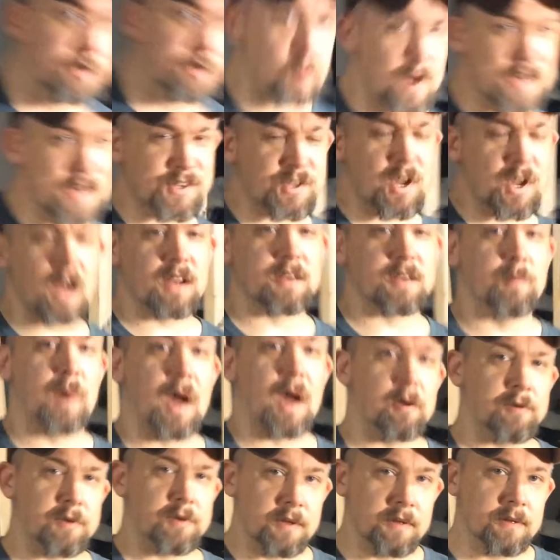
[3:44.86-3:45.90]
so as talked
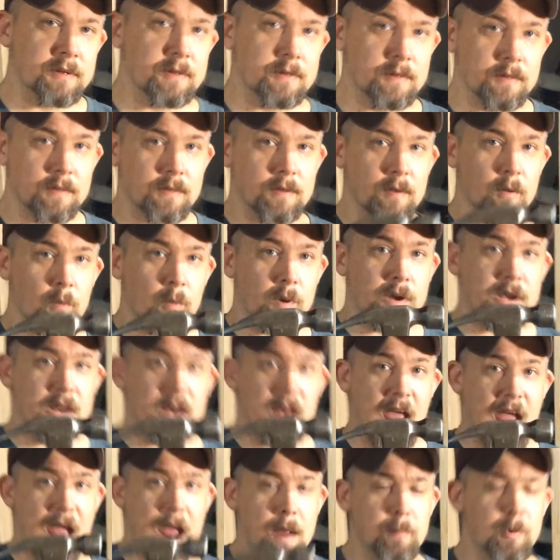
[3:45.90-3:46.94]
about, we
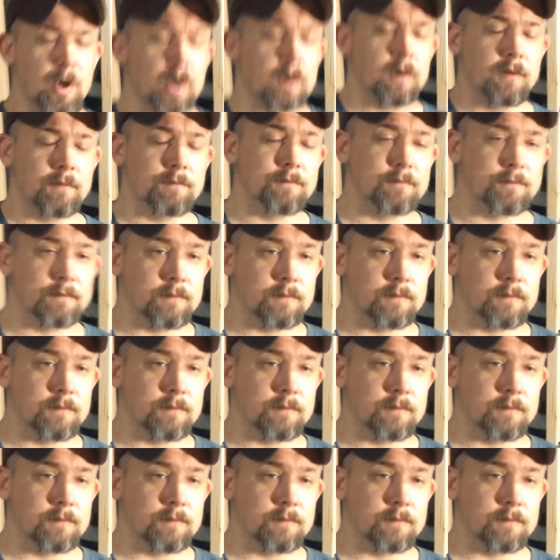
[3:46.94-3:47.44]
need a hammer